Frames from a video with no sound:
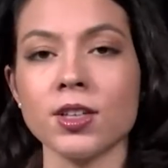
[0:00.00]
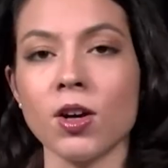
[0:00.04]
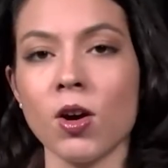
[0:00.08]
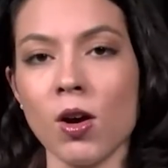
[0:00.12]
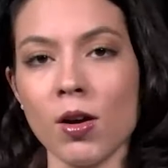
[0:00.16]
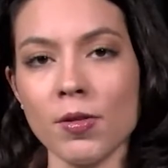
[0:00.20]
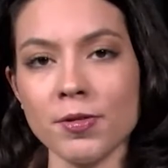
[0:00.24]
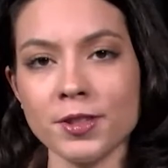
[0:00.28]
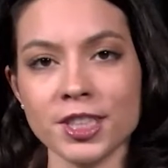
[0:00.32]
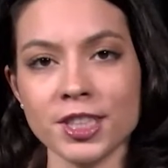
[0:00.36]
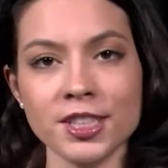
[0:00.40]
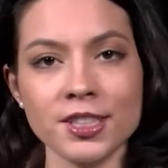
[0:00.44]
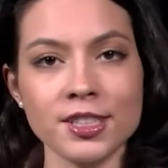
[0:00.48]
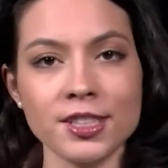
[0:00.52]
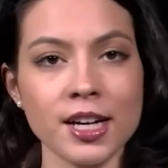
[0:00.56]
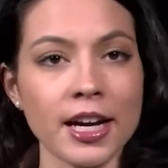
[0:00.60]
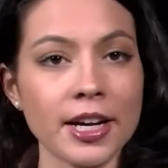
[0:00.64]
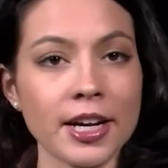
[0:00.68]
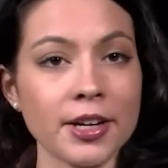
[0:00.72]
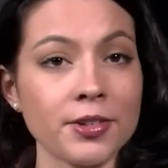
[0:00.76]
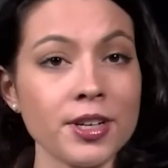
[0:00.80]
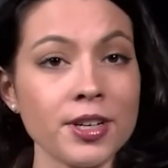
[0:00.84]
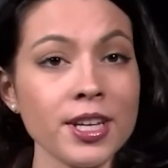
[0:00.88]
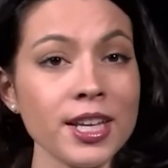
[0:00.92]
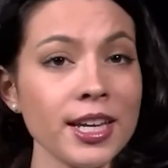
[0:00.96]
often
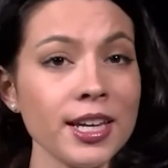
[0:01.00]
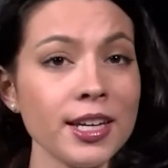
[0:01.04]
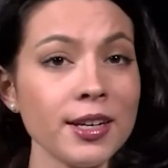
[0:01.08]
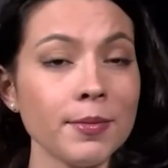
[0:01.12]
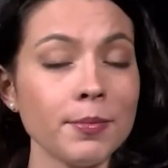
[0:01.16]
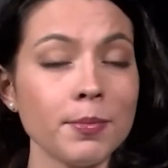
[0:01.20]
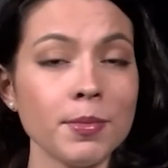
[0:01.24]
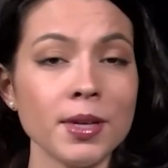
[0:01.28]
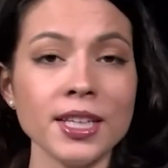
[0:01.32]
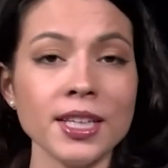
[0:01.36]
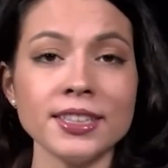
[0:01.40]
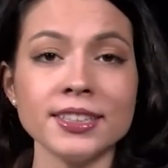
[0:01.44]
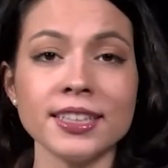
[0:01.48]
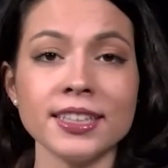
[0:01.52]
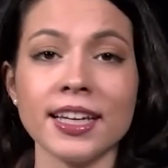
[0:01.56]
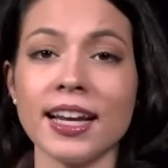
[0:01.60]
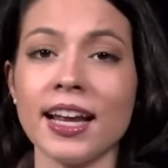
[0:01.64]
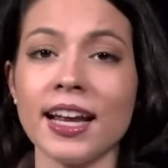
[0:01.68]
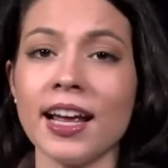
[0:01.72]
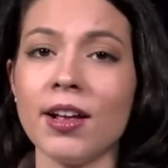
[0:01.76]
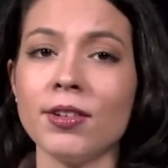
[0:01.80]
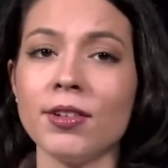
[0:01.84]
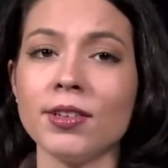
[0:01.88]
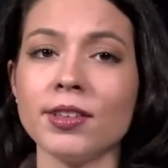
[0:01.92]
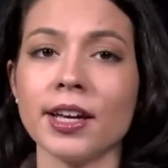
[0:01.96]
dire need means that
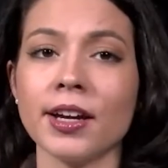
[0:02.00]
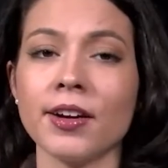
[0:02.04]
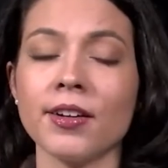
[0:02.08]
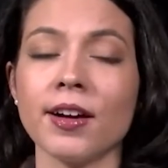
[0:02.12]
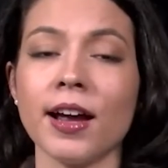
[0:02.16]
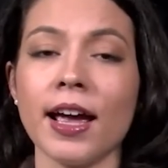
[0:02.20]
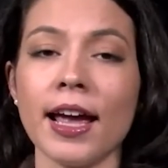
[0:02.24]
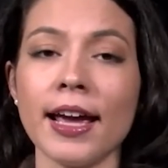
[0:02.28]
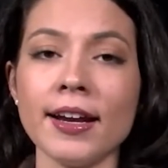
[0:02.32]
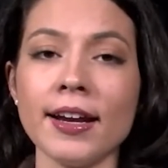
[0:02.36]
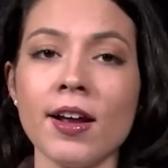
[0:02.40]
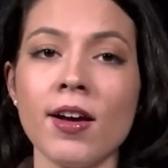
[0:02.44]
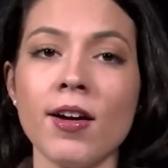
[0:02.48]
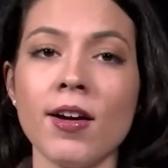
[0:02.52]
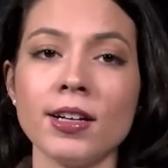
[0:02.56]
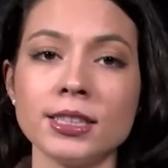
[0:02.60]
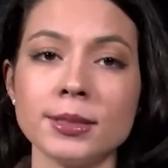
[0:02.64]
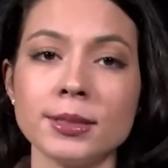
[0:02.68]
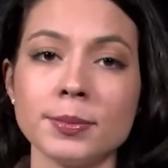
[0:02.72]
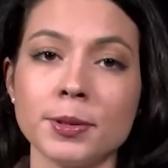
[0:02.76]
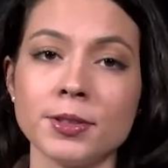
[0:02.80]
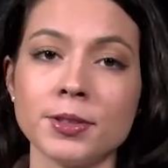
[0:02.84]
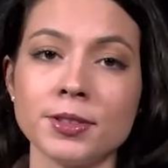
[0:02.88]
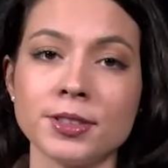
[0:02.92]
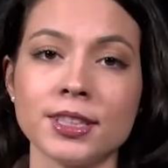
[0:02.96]
healthcare and
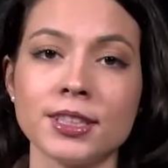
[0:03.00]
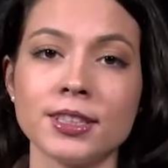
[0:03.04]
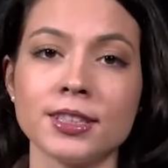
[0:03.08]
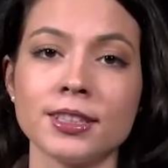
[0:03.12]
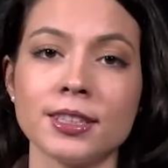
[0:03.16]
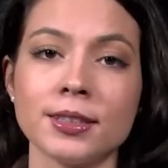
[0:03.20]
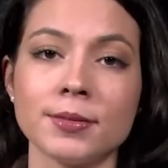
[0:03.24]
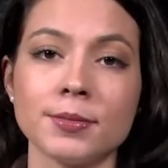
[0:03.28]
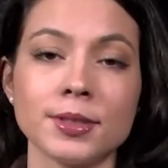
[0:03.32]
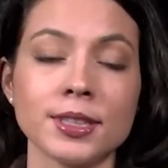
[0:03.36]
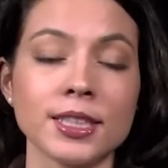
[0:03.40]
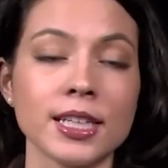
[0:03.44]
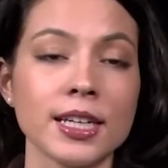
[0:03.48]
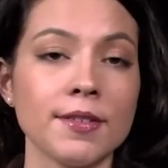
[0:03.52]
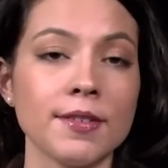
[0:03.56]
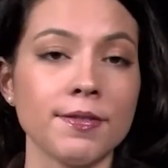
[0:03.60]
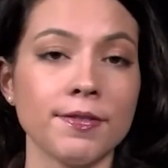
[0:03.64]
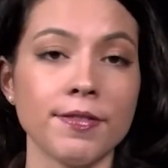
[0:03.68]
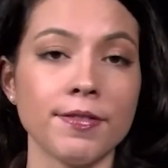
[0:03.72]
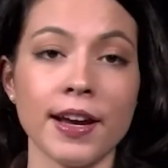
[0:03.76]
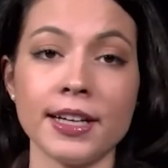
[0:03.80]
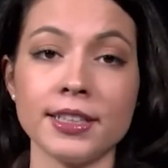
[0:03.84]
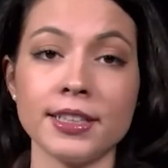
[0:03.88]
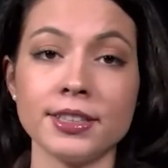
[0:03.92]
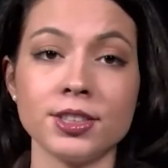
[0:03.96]
hospital systems need
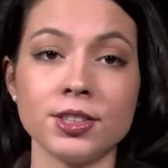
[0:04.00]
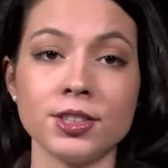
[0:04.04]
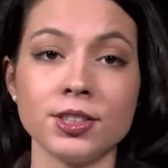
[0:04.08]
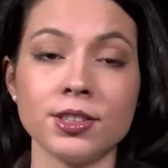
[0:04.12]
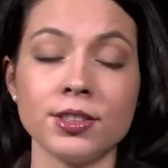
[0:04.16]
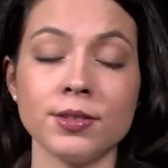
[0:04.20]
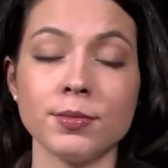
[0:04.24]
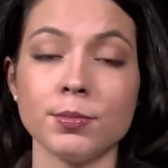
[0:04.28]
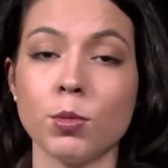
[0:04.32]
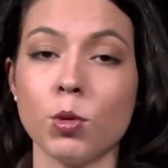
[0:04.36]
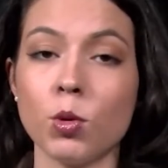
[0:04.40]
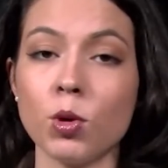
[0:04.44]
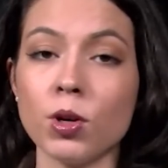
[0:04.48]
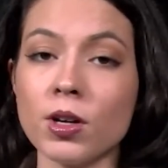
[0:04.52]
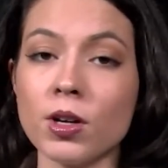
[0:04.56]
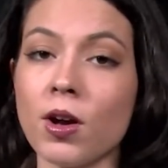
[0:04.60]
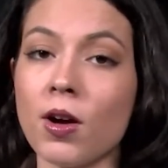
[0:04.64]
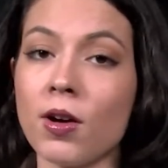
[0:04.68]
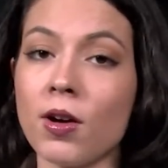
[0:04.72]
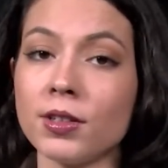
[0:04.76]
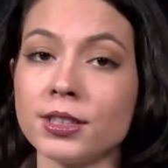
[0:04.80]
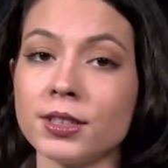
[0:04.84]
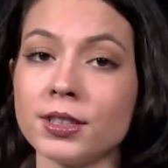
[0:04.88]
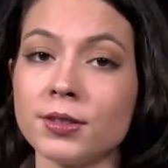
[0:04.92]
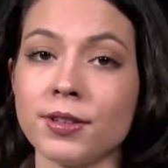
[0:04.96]
faster, more
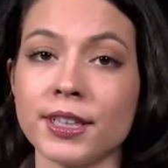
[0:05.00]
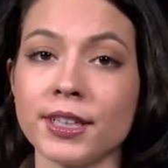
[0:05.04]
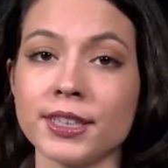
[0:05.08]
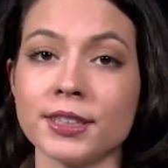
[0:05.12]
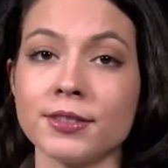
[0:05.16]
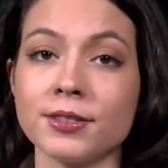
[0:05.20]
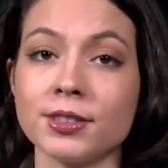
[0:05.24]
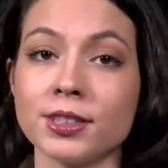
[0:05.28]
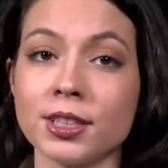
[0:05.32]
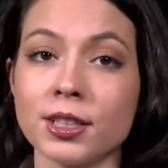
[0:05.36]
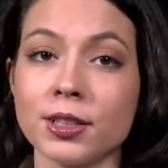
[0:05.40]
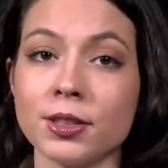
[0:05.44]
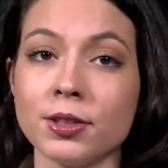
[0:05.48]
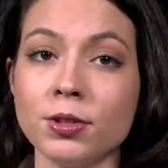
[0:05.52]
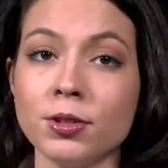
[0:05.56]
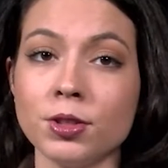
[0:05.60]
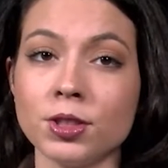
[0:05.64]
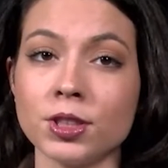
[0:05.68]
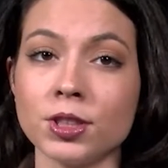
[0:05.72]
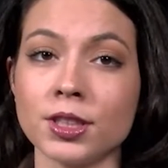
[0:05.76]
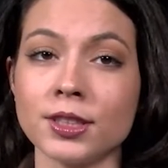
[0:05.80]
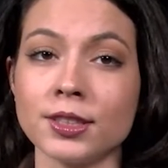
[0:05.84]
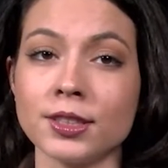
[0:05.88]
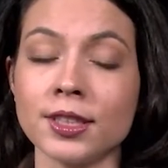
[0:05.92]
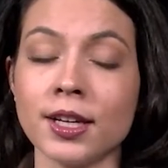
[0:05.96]
cost-effective
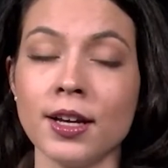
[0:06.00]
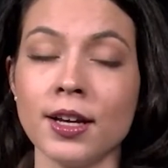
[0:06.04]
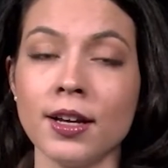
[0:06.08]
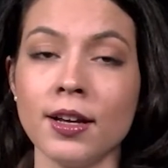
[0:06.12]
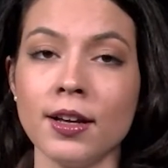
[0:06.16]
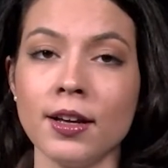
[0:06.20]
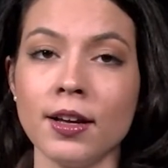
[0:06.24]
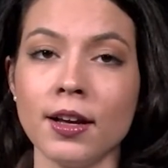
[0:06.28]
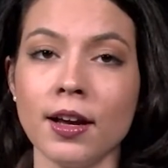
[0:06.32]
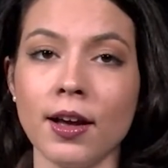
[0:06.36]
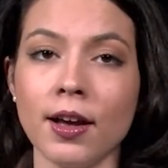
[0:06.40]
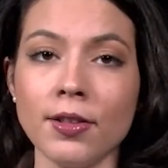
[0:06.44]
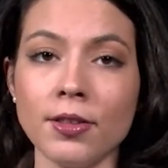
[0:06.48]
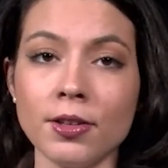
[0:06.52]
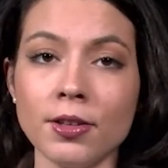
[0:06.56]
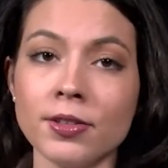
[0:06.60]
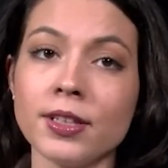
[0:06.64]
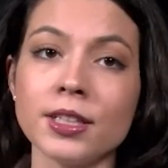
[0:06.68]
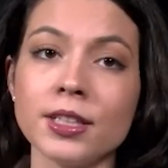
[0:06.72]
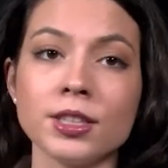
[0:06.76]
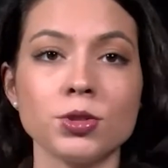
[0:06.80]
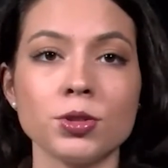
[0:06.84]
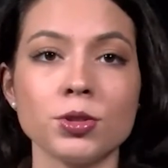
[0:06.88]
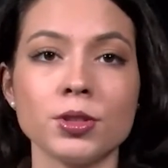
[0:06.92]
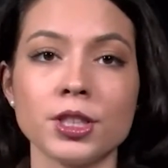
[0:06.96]
solutions other
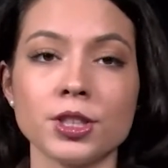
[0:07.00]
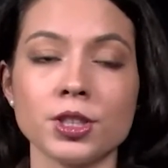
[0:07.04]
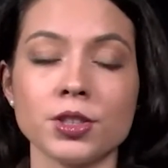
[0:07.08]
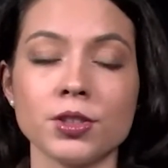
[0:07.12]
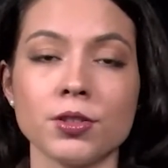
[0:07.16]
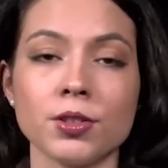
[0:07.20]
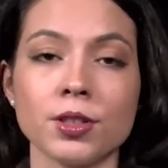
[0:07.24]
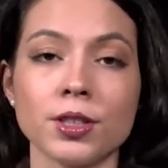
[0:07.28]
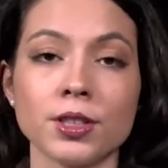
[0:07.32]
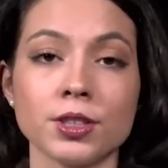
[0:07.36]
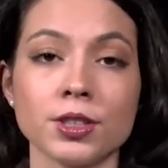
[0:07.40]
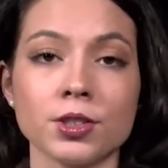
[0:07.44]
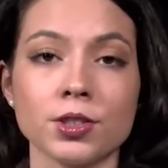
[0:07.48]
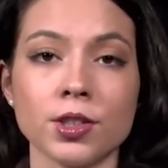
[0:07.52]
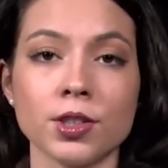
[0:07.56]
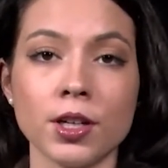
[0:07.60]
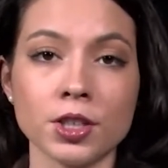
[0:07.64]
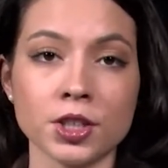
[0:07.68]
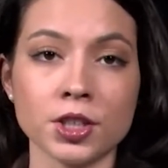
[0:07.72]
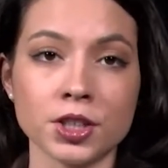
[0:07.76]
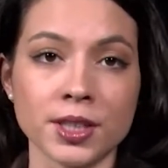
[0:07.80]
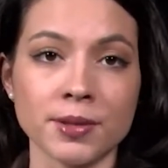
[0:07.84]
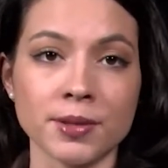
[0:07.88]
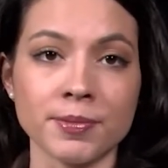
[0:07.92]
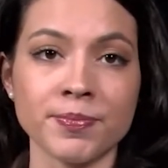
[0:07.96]
than traditional
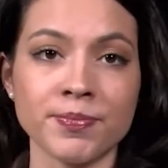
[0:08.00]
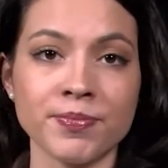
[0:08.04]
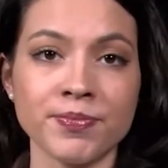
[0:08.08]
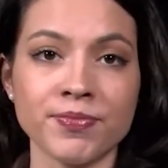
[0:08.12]
construction.